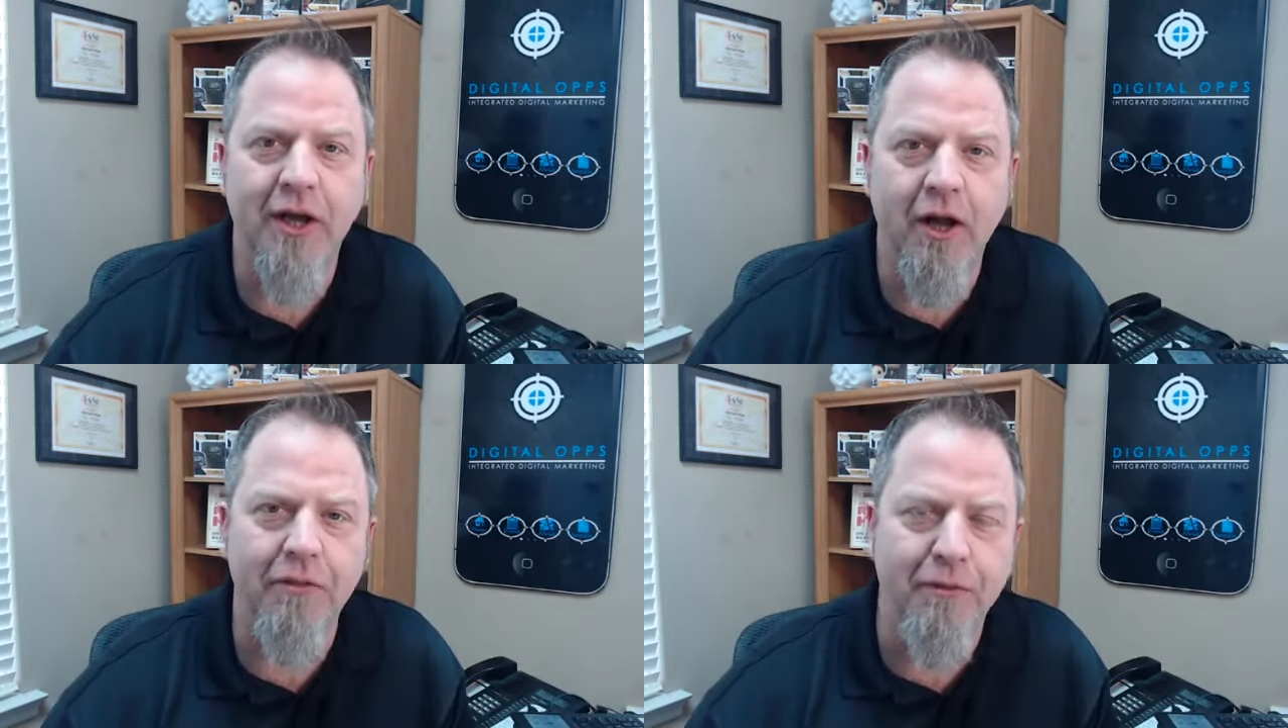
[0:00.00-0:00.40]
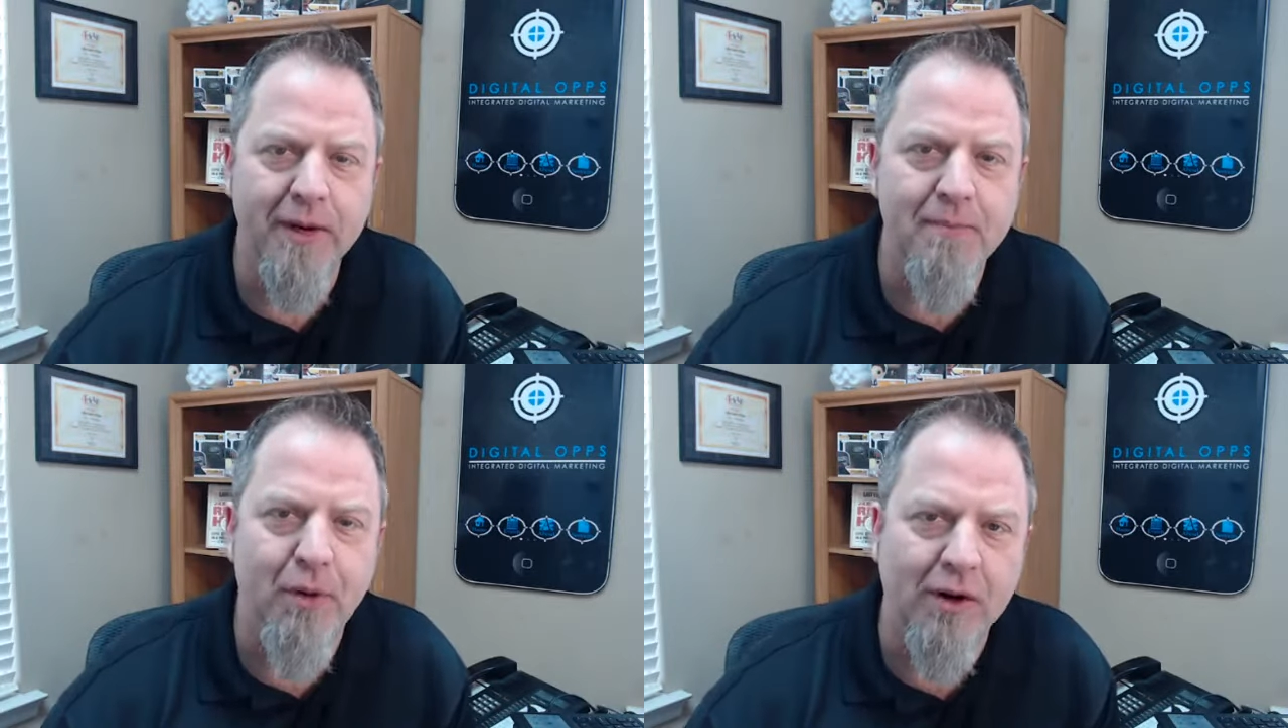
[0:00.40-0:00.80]
a
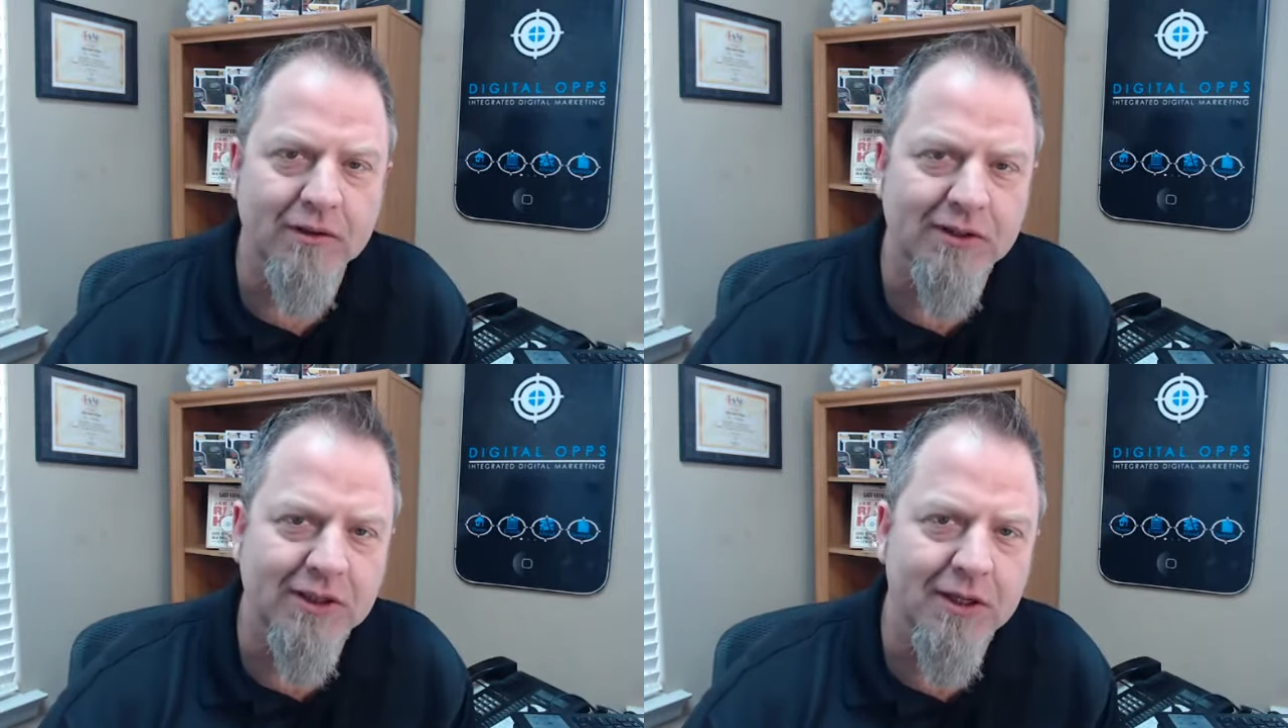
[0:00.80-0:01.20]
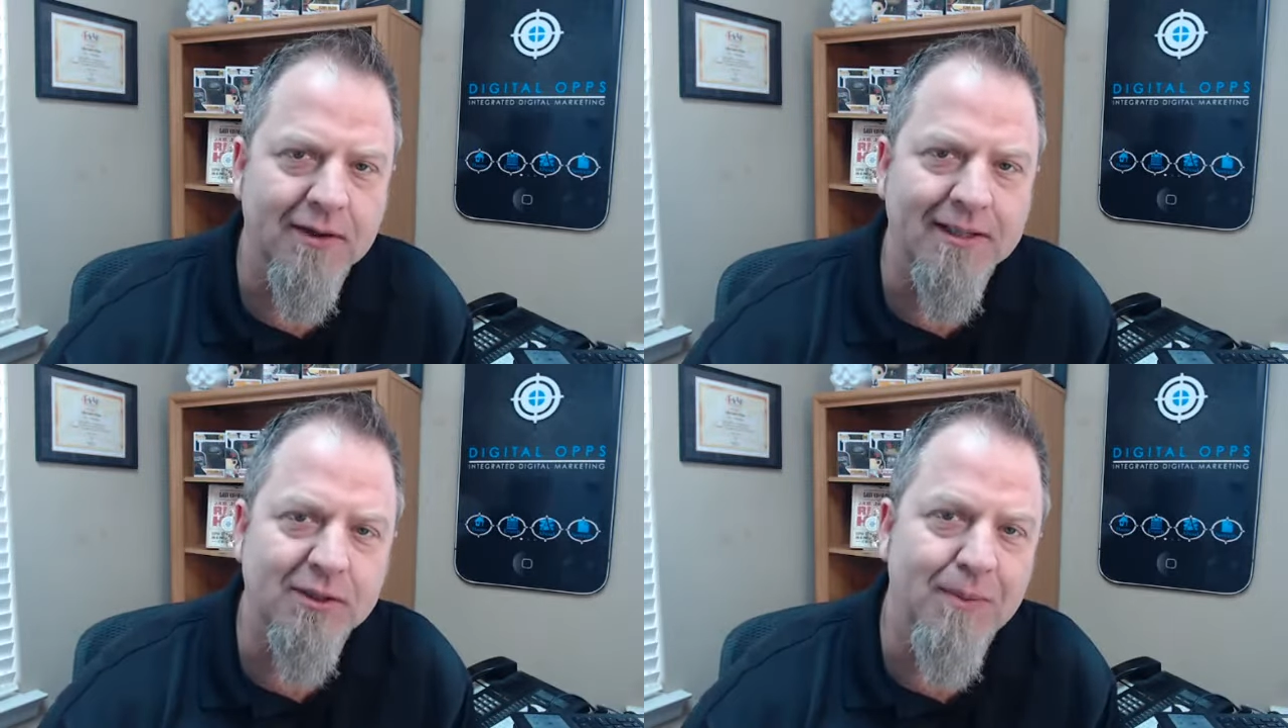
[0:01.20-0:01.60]
three part
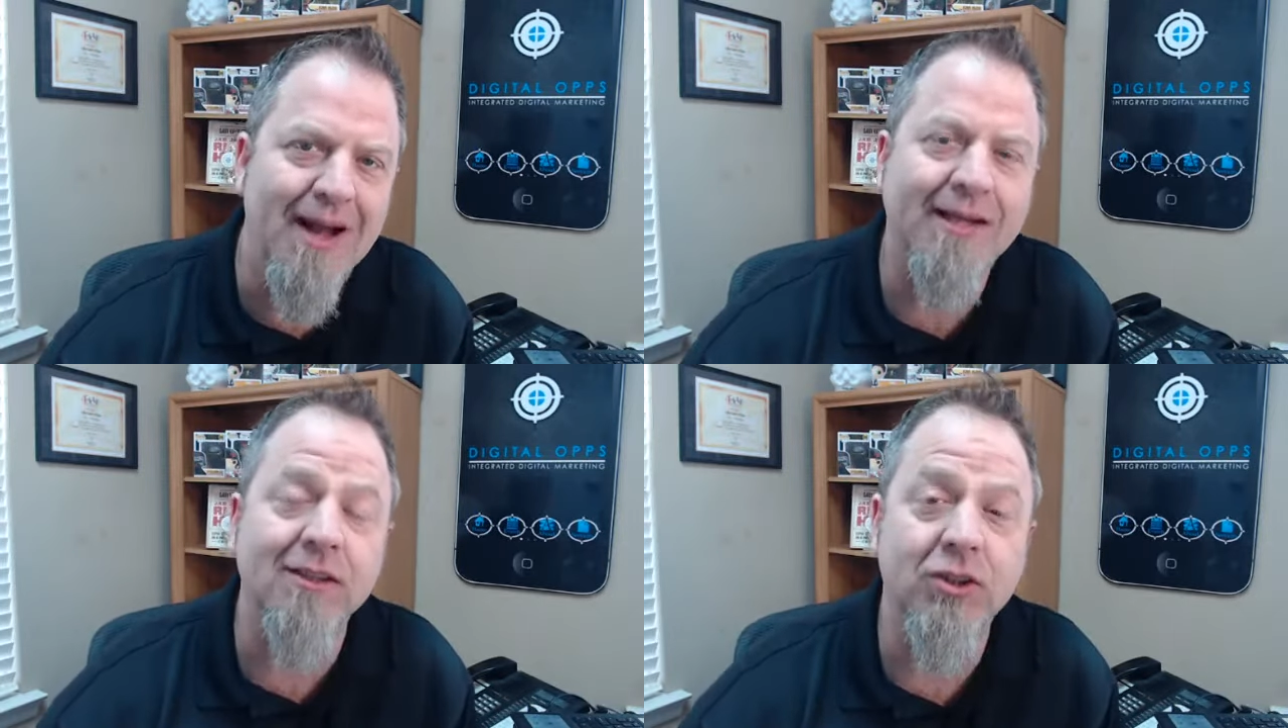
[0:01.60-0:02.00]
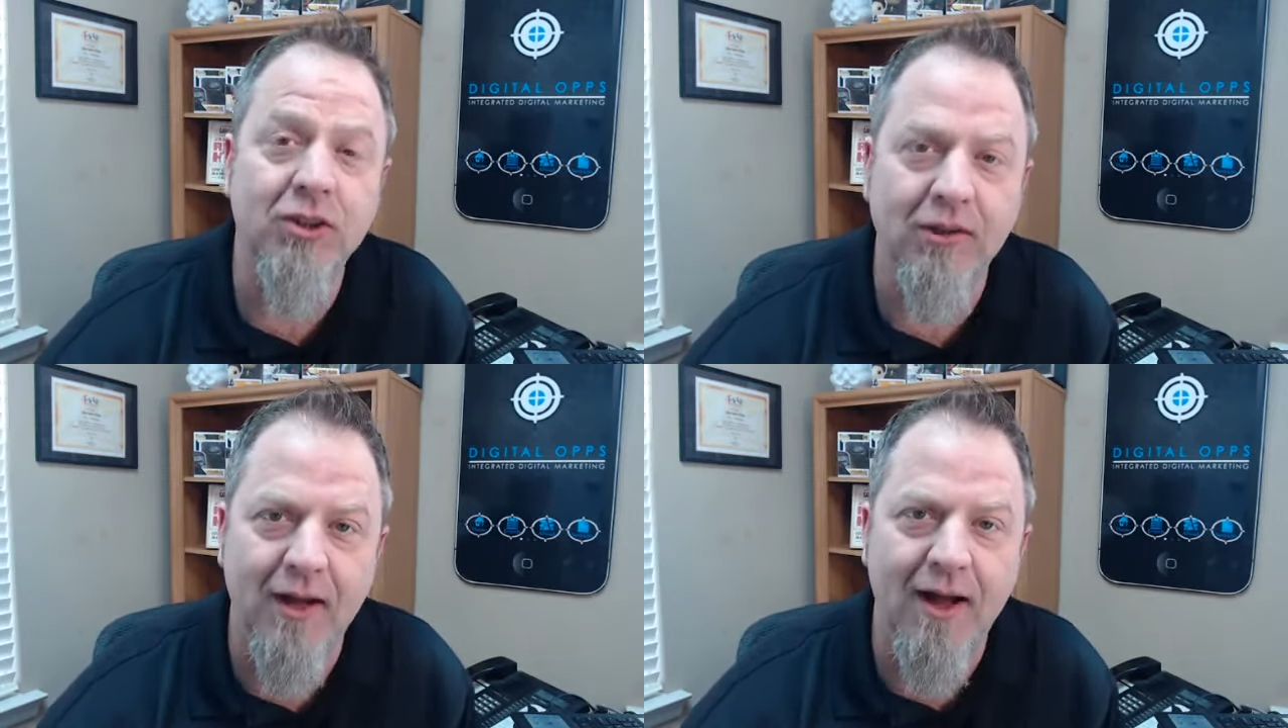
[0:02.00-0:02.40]
series back in
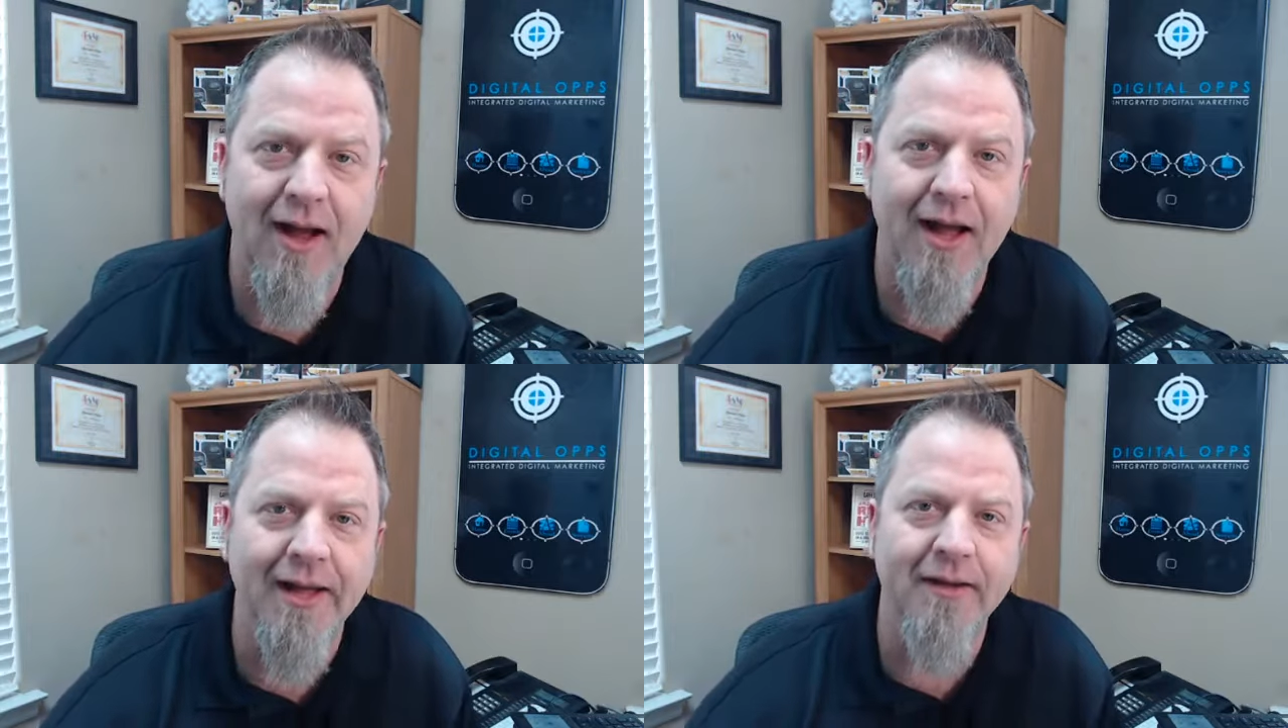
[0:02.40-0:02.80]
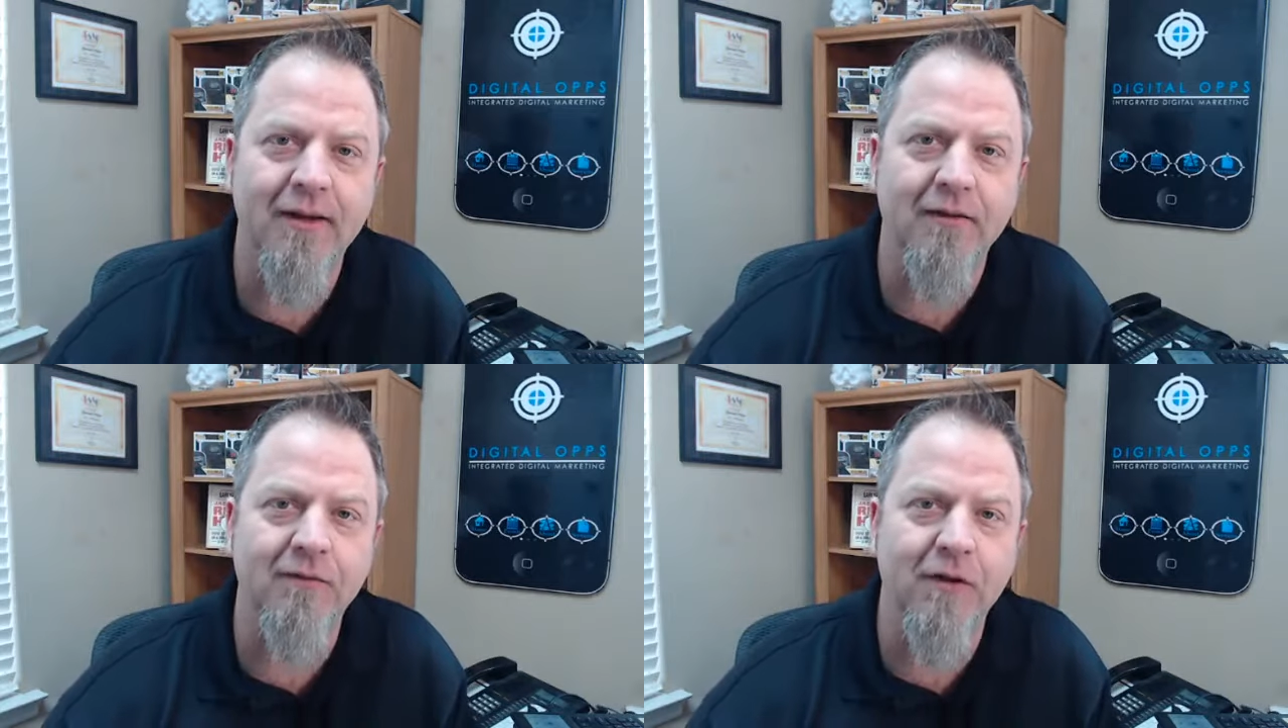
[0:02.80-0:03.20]
July of,